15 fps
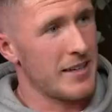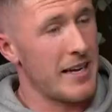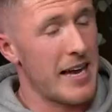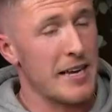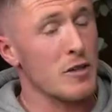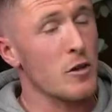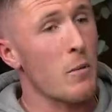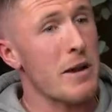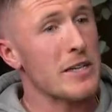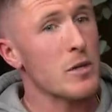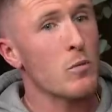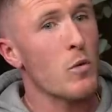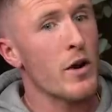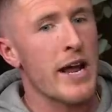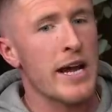And no matter
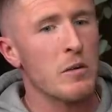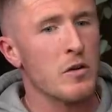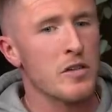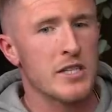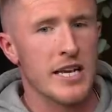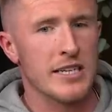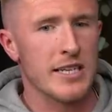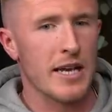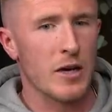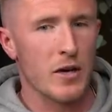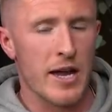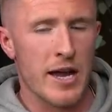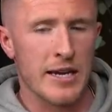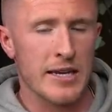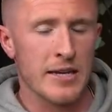what anyone says, like
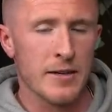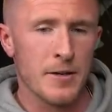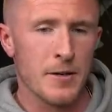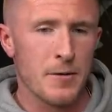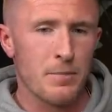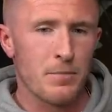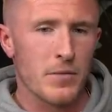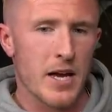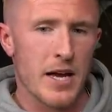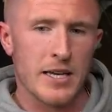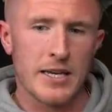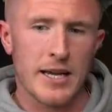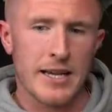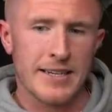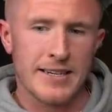any
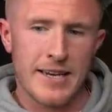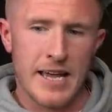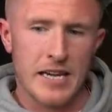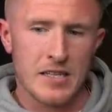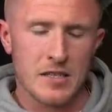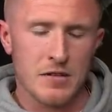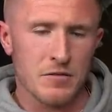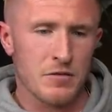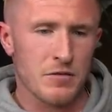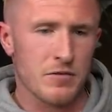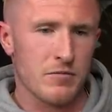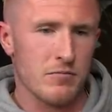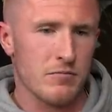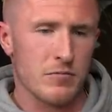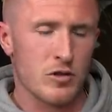like negative
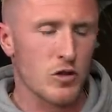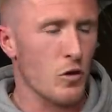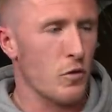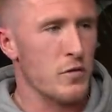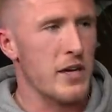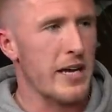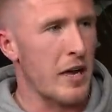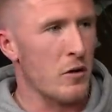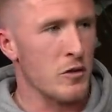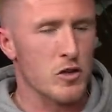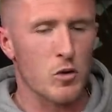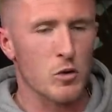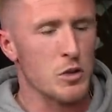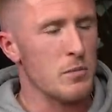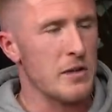stuff you get on
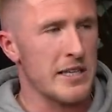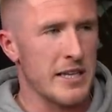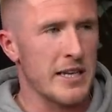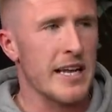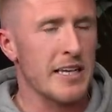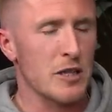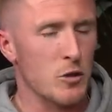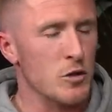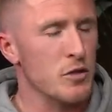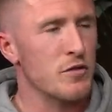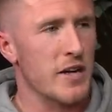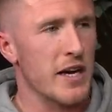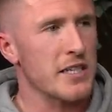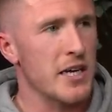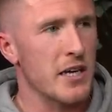social media, lad, it does
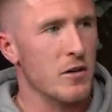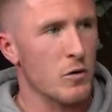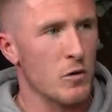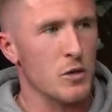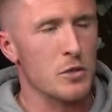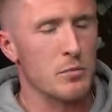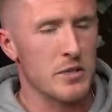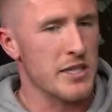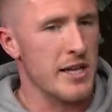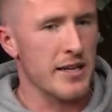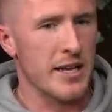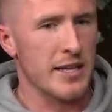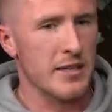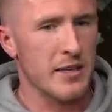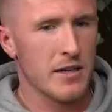affect you. It does. 100%,
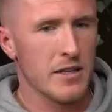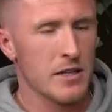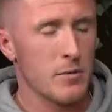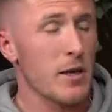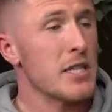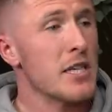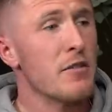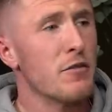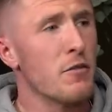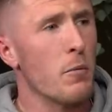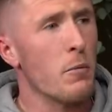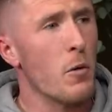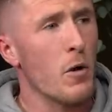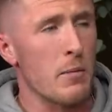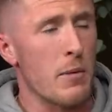lad. Especially in
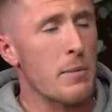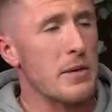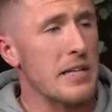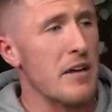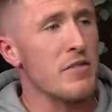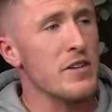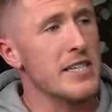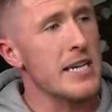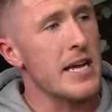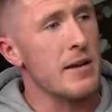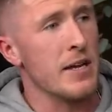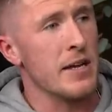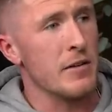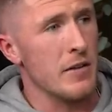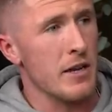football. It might be different in
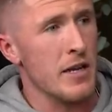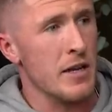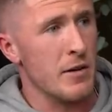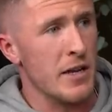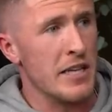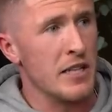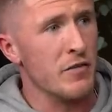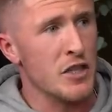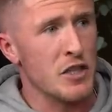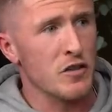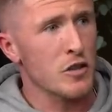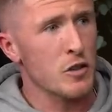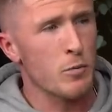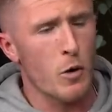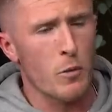an individual
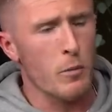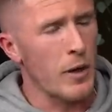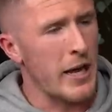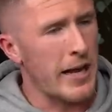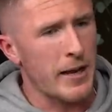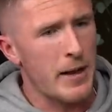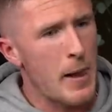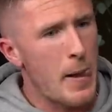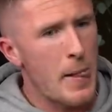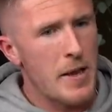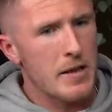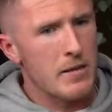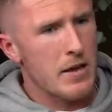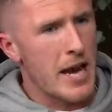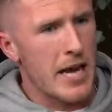sport, but like
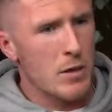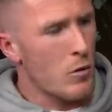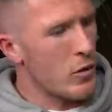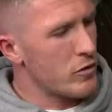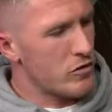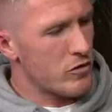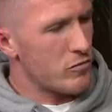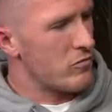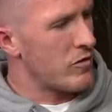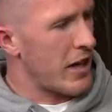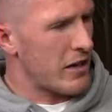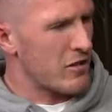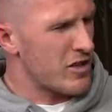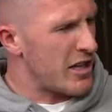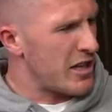anyone like
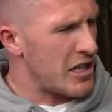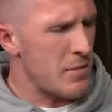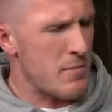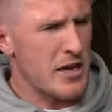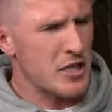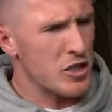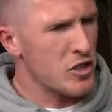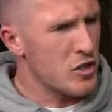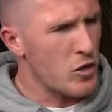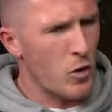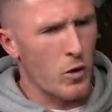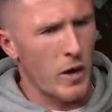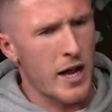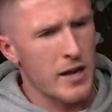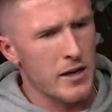sending you messages and all
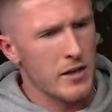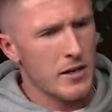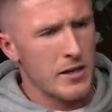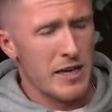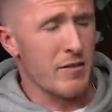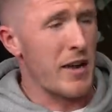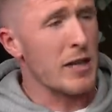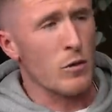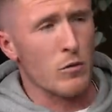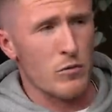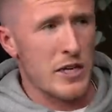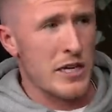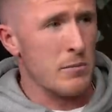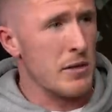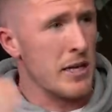that, if I don't
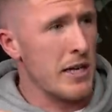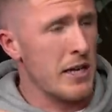read me